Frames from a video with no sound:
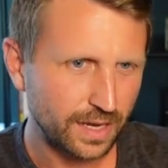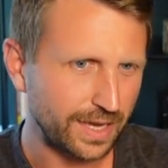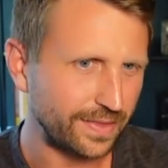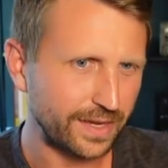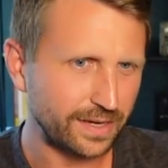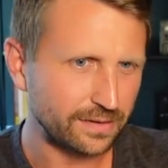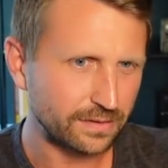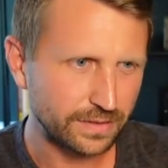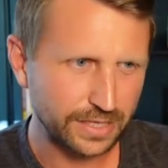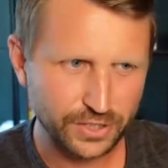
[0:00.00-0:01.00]
And then
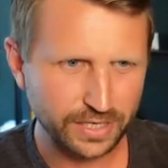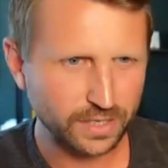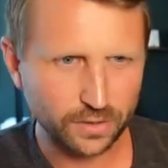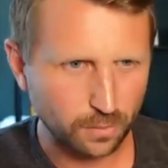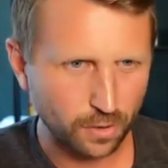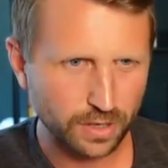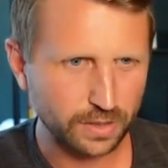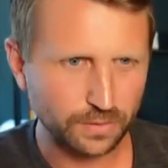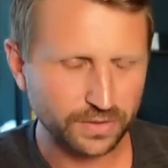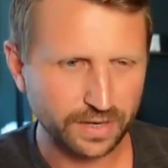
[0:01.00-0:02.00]
they tried to go to
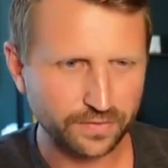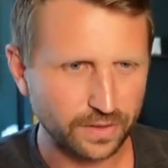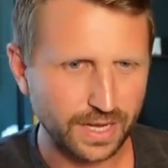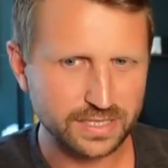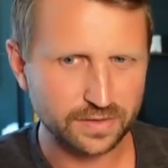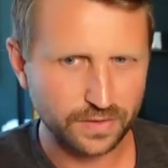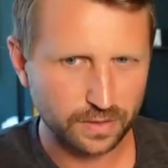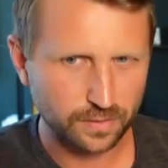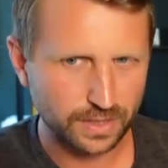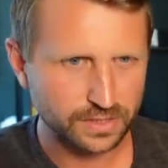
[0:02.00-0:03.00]
market with like philosophy
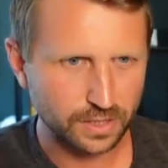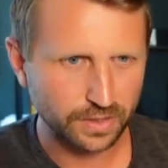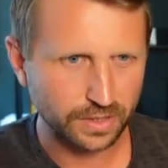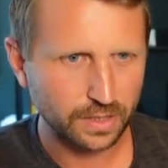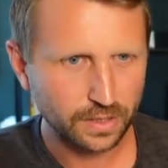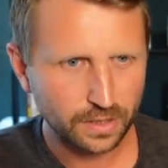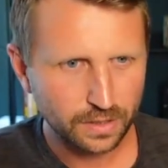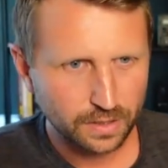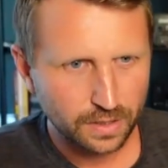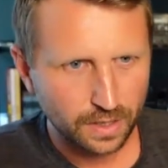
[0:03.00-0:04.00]
around token.
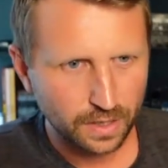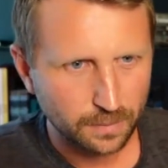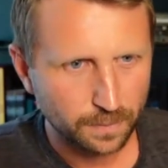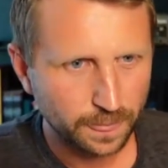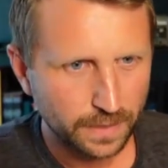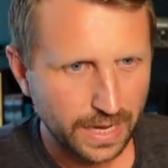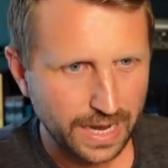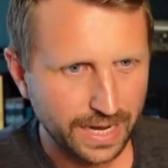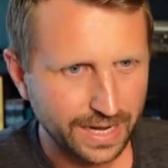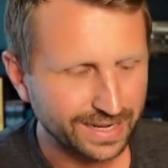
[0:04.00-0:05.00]

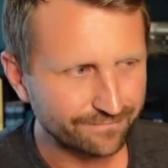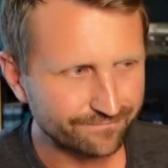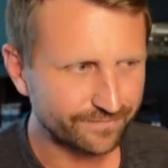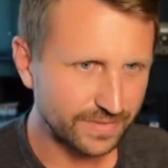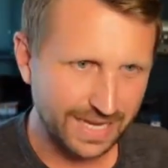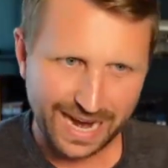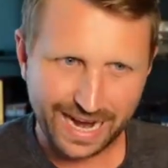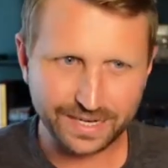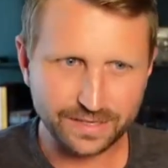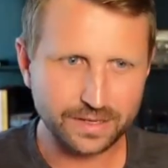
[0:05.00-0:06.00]
And
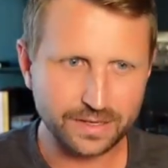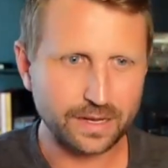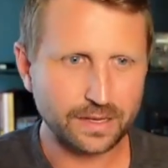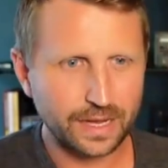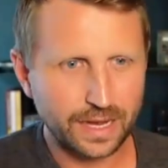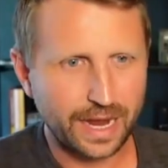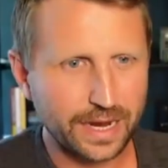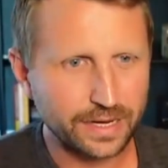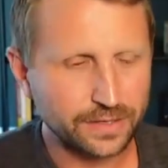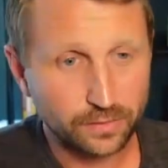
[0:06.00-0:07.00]
I
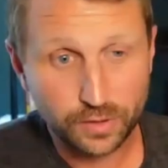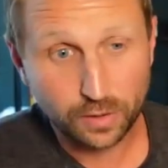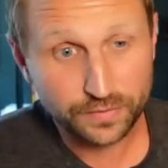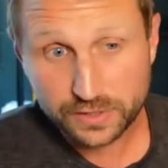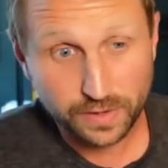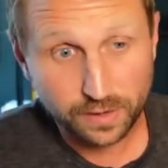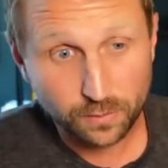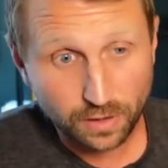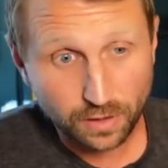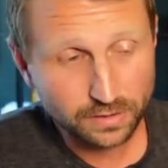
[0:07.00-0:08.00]
don't know if that's right or
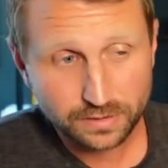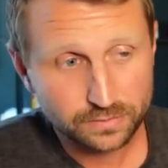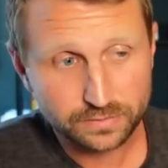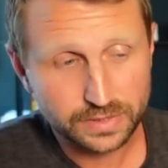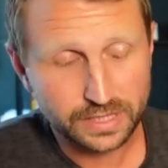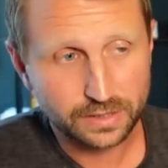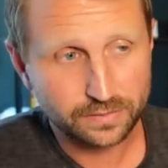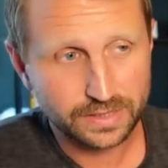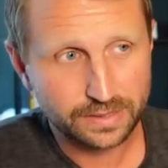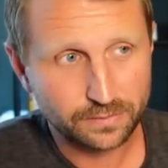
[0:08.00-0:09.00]
wrong,
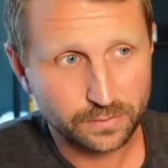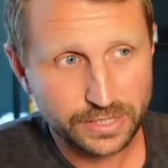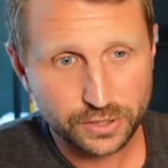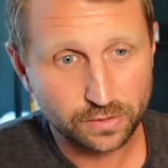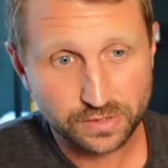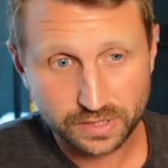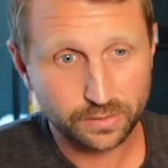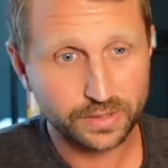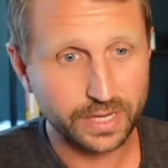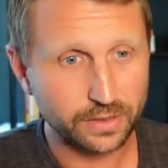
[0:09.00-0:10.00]
and we chose to
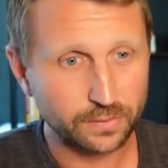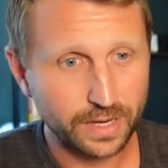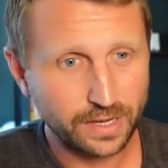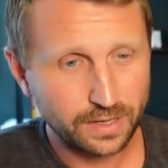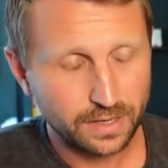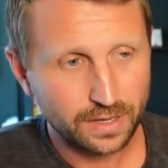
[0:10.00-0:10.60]
go the other way.